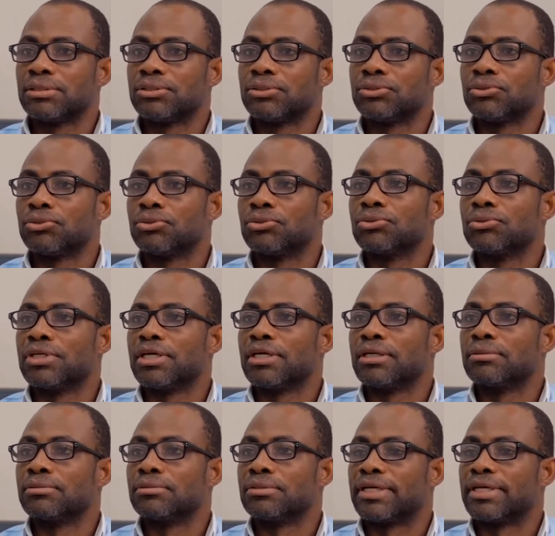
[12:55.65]

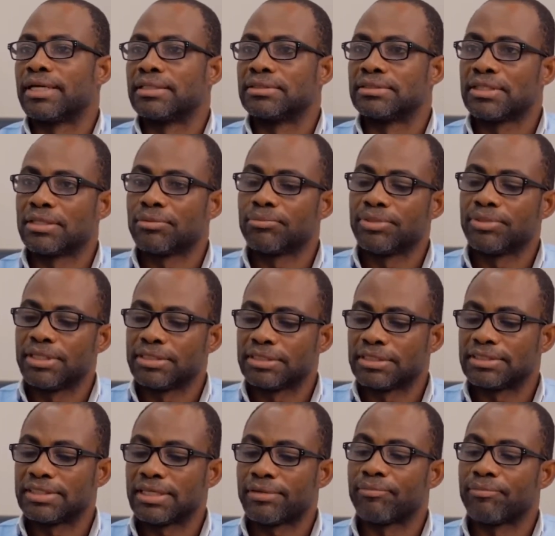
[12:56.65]
So there are some
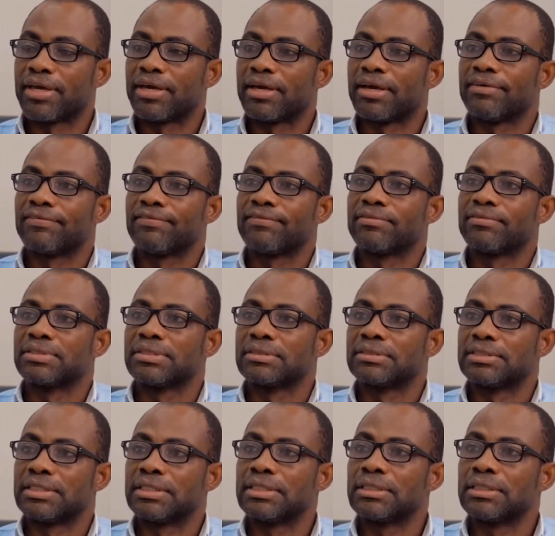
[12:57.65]
places that may have
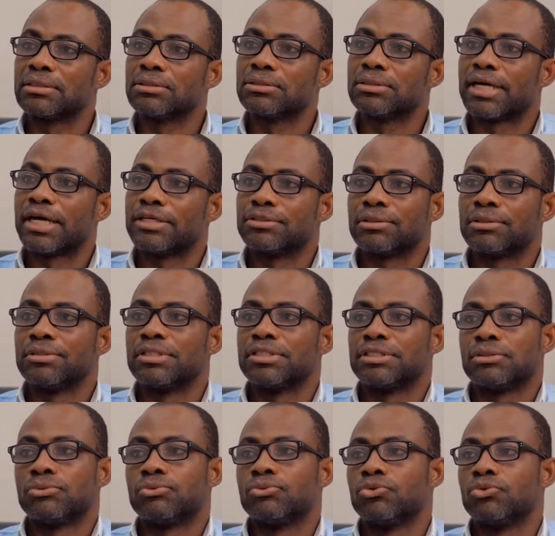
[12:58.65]
single
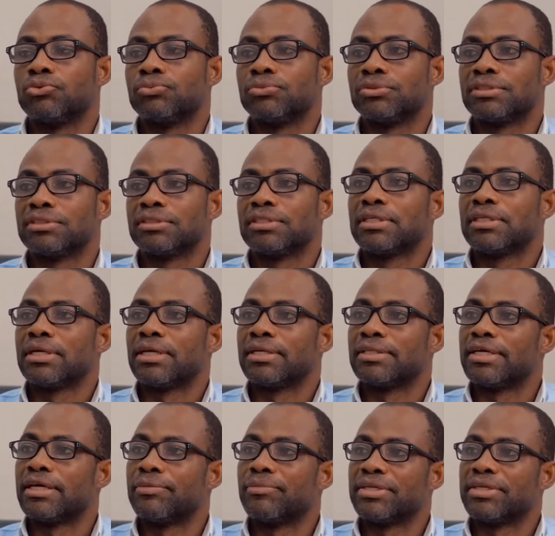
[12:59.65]
isolation rooms in
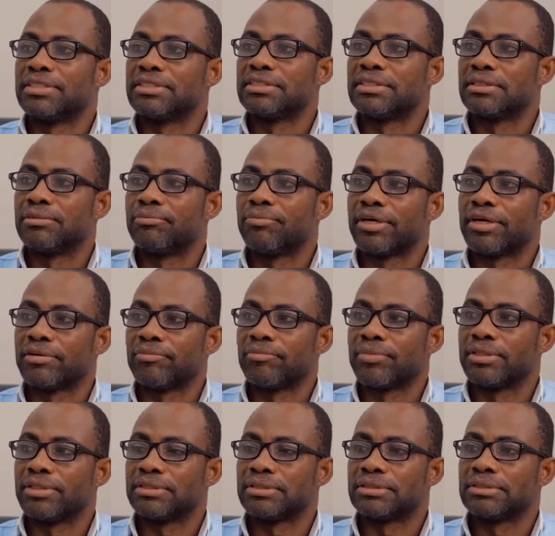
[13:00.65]
the emergency
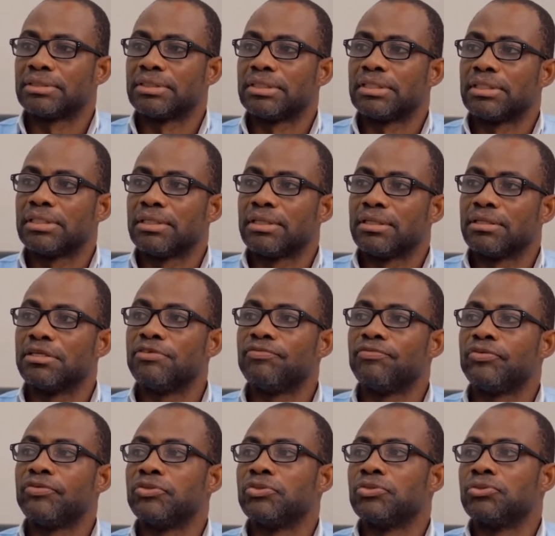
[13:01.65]
departments. If
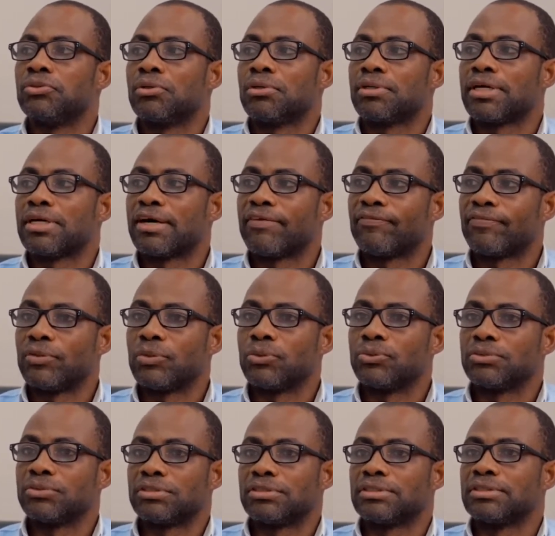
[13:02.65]
you do not have
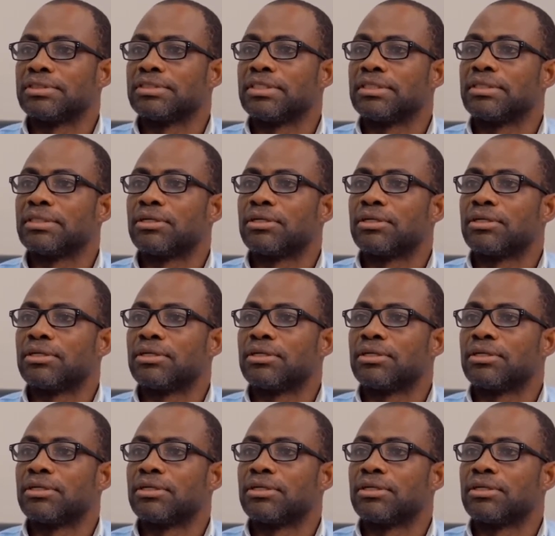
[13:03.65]
those, then